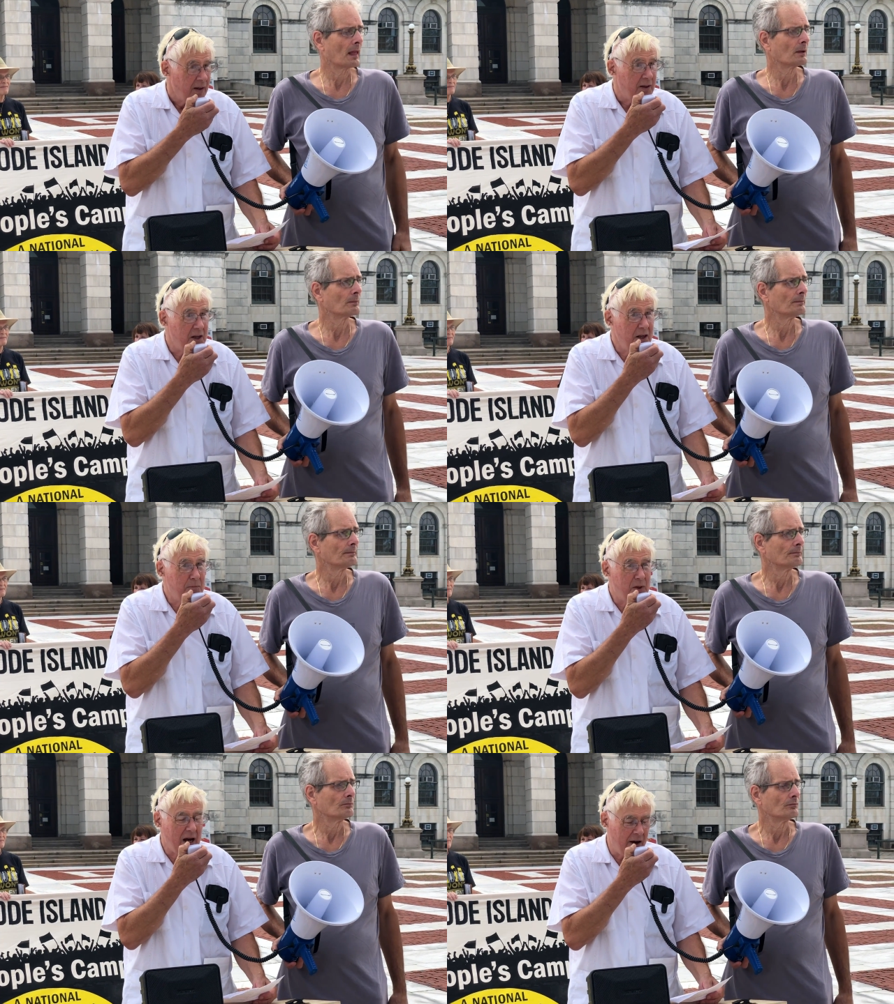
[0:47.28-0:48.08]
Speaker 1: deep
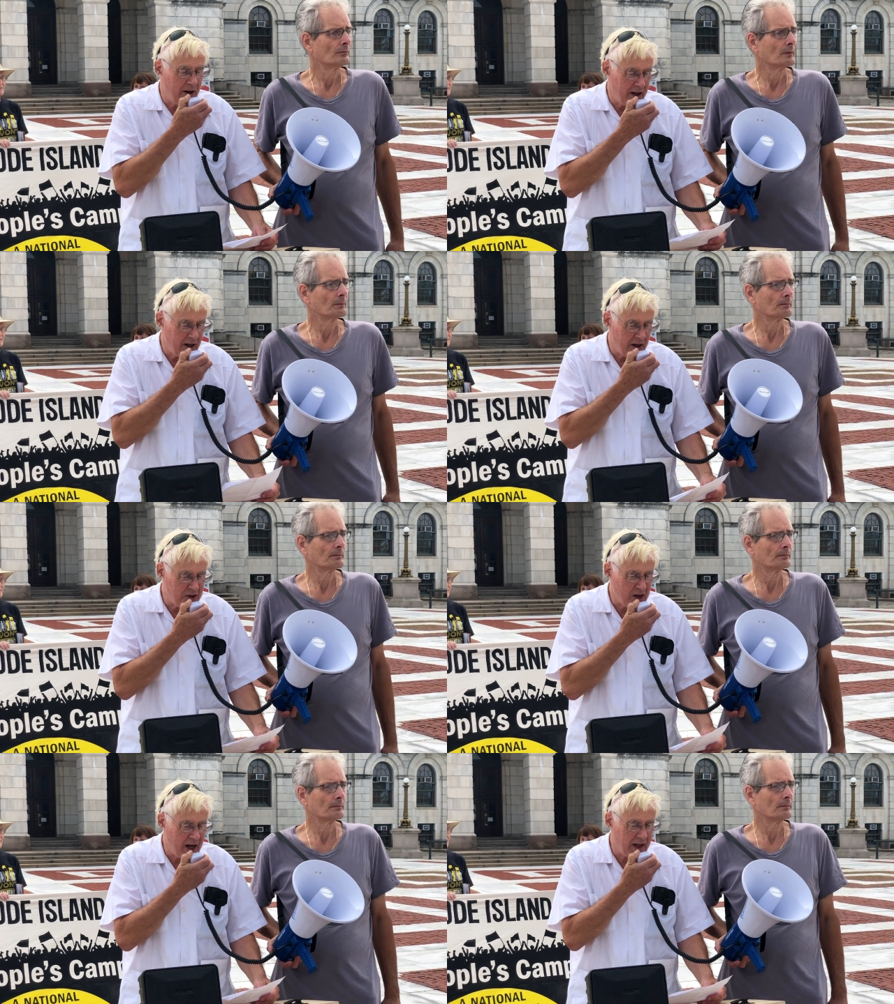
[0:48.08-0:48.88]
down in our
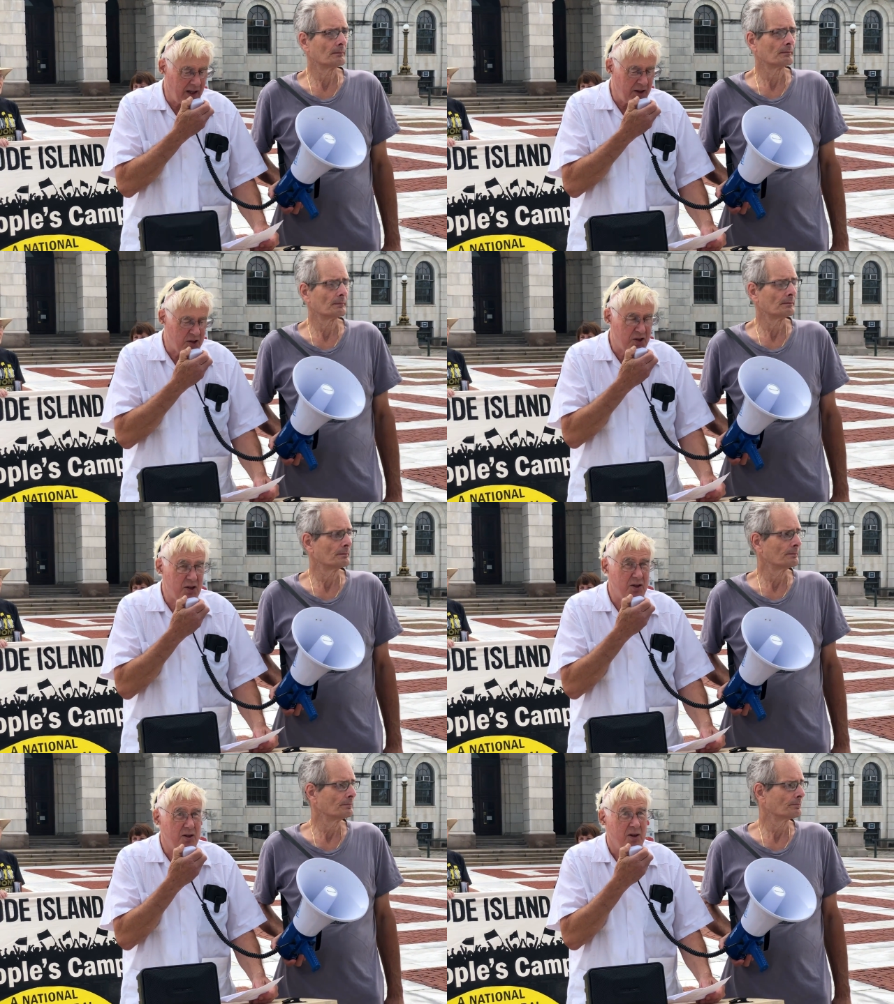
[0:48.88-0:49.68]
psyches,
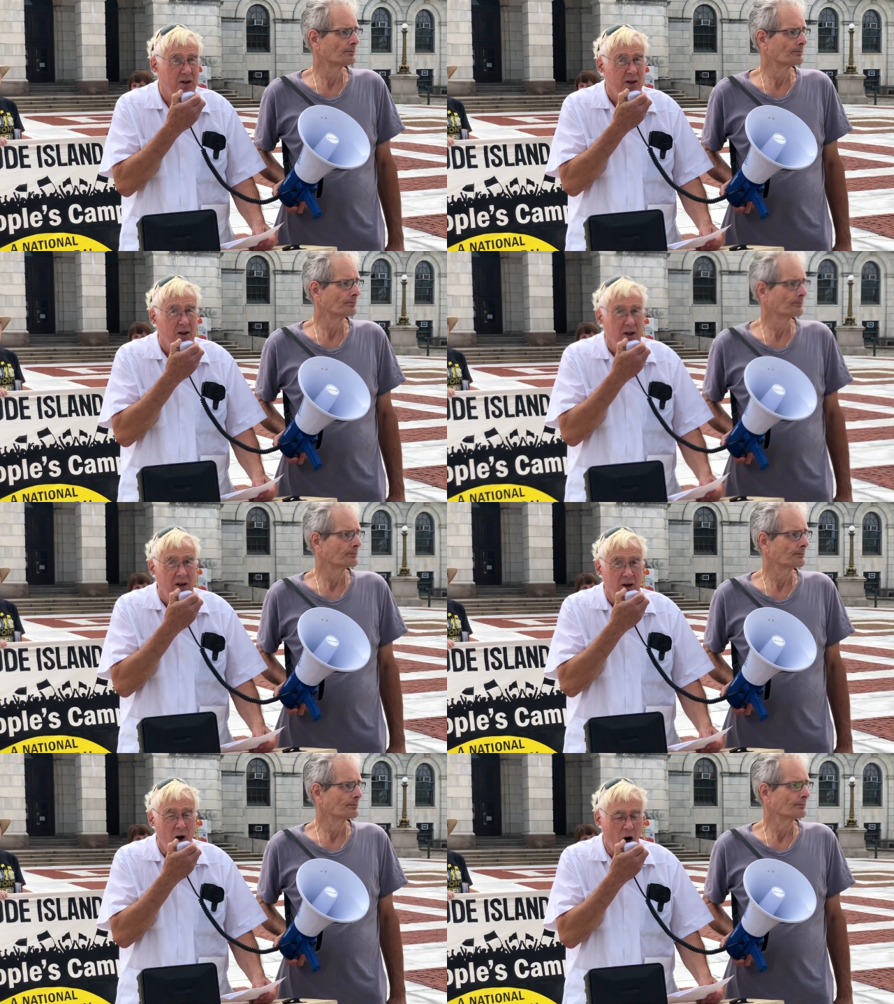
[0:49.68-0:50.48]

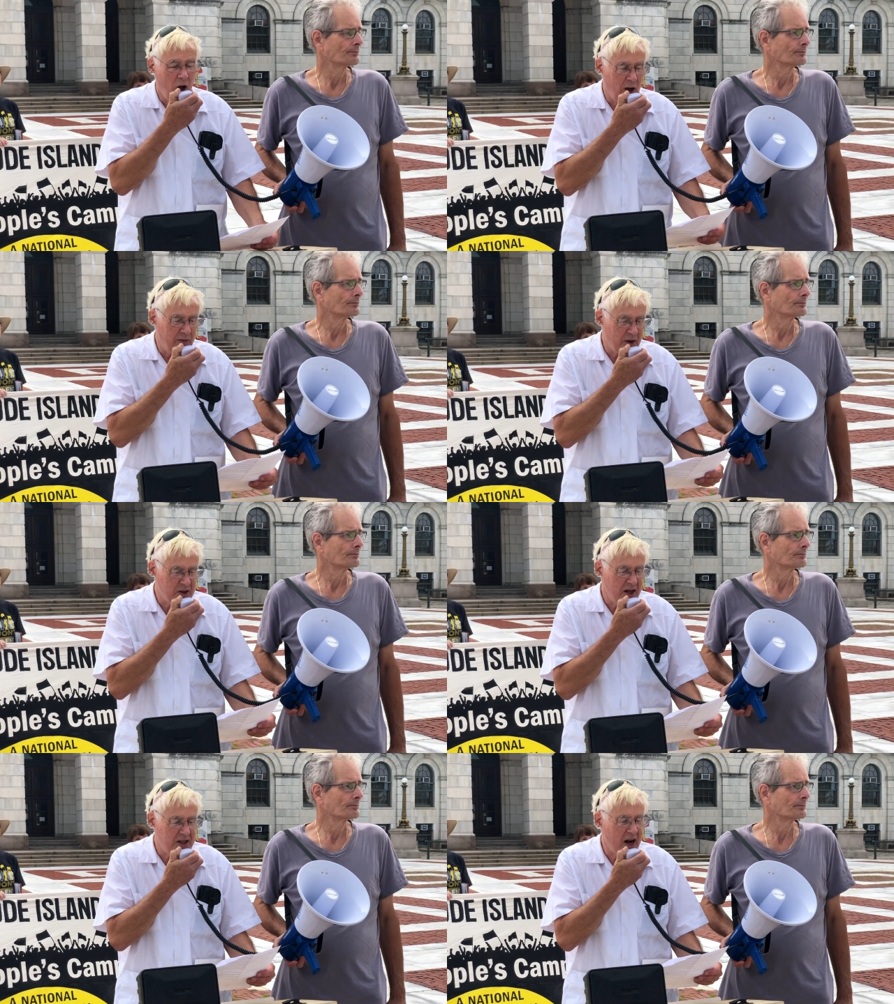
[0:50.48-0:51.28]
all of us
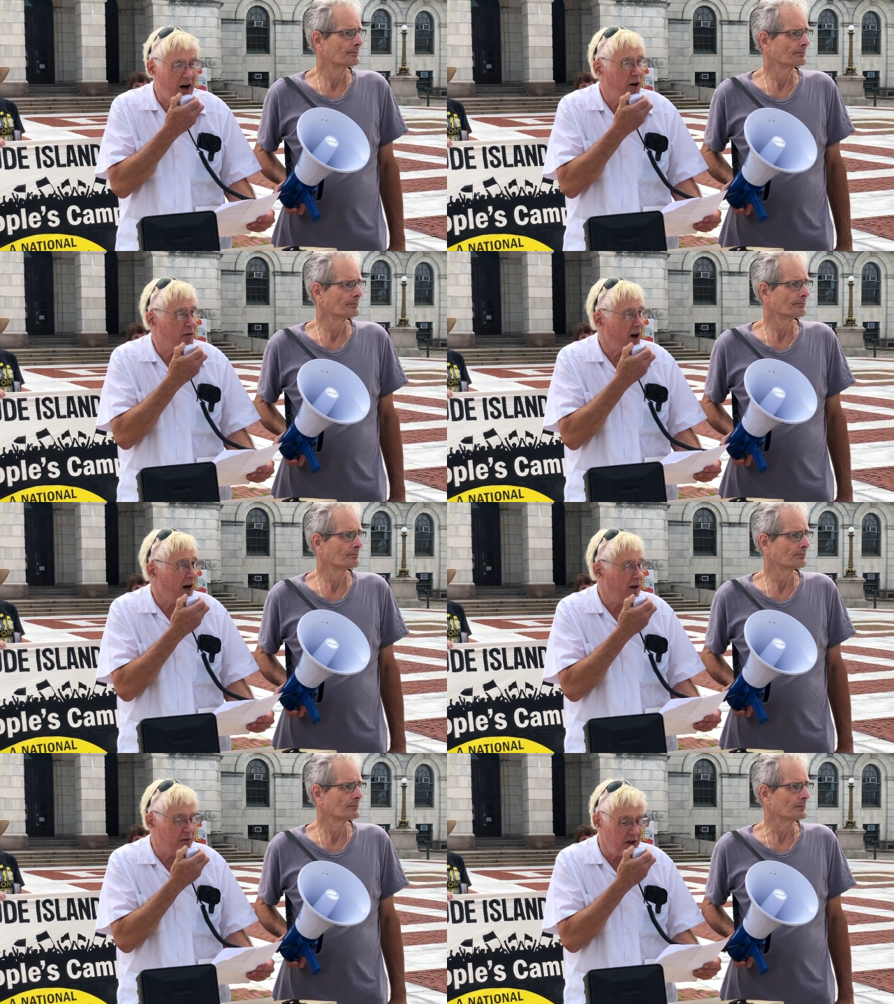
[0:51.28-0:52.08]
are terrified
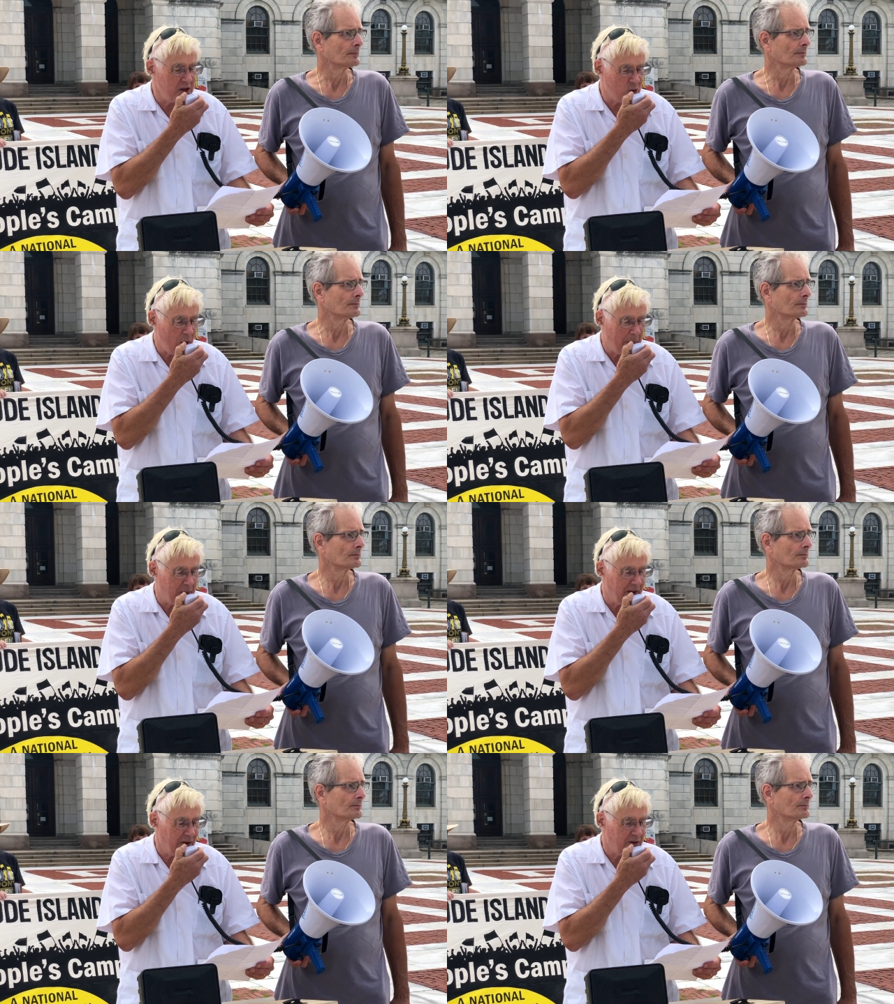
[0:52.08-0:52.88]
of these weapons,